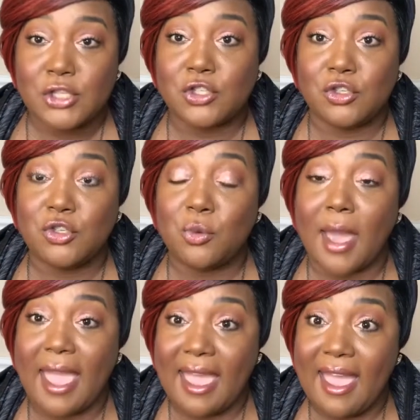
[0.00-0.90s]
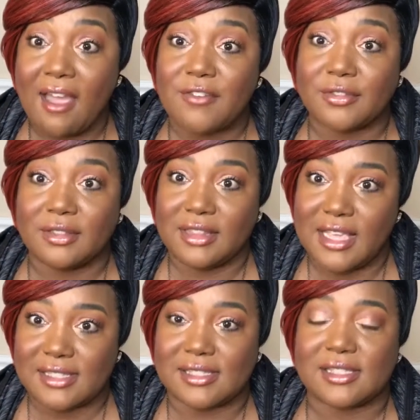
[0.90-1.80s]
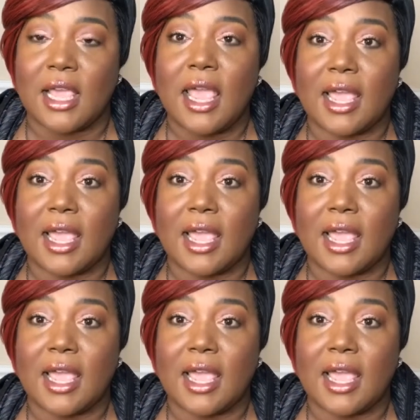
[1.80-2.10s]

So you have lists,